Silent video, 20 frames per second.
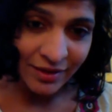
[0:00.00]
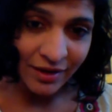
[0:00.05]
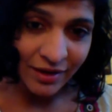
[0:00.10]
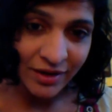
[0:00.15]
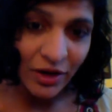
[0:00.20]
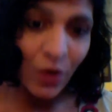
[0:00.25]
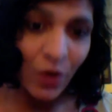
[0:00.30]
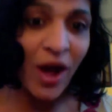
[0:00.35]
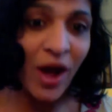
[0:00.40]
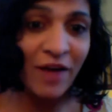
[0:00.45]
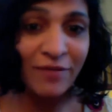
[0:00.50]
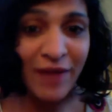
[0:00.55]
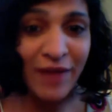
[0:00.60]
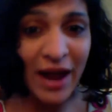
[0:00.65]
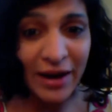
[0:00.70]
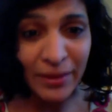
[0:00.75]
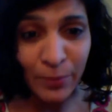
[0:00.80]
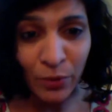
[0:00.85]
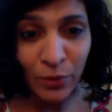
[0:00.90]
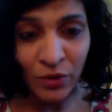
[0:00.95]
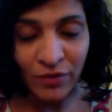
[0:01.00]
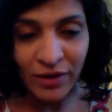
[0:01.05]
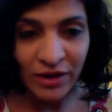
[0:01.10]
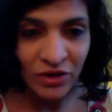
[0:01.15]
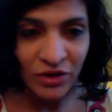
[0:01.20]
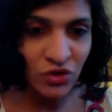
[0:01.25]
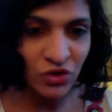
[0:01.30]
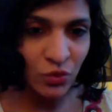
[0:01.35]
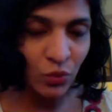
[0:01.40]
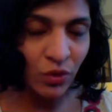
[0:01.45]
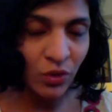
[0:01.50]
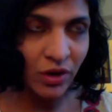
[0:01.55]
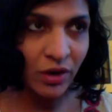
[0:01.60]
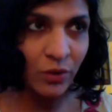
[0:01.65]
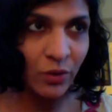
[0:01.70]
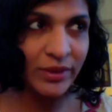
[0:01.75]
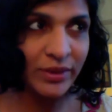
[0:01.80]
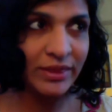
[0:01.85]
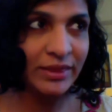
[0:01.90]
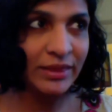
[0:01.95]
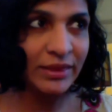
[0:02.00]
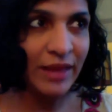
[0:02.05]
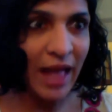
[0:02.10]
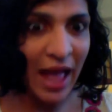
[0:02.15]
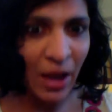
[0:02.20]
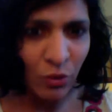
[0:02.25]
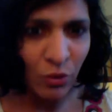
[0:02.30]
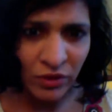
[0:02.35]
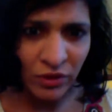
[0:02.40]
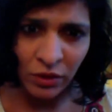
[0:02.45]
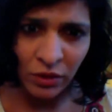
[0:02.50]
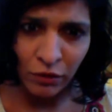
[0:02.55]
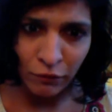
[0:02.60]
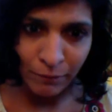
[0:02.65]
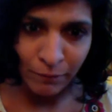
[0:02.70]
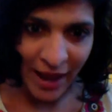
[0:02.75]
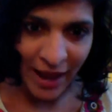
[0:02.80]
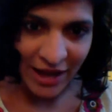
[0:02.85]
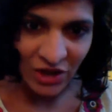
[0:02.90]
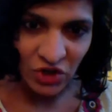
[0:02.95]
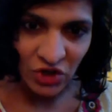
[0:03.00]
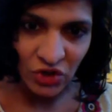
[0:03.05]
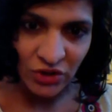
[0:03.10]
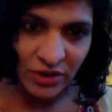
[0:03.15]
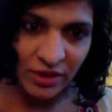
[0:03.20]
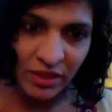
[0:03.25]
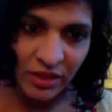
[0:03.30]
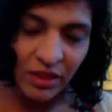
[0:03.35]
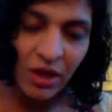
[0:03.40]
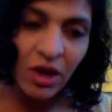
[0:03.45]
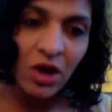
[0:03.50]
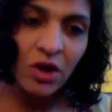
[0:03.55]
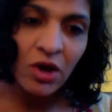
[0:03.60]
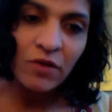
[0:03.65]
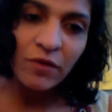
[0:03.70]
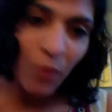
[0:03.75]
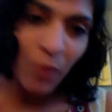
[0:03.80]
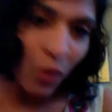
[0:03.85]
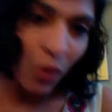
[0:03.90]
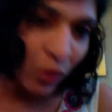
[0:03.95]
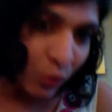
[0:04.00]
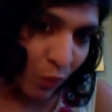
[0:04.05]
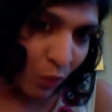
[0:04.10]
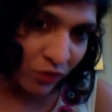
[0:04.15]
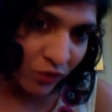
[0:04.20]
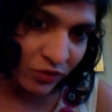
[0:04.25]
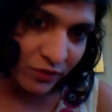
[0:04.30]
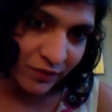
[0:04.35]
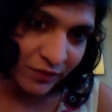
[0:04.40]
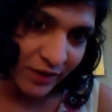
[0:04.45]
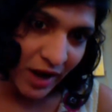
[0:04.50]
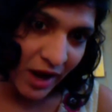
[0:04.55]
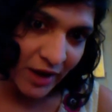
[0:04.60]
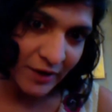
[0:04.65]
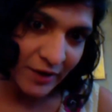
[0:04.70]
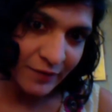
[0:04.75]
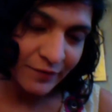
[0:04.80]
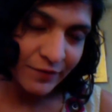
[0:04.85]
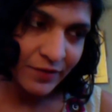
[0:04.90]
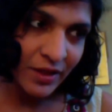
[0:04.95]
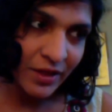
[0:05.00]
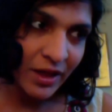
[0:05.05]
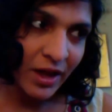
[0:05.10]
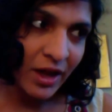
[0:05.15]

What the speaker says: I've had the privilege to work with thousands of patients from all walks of life,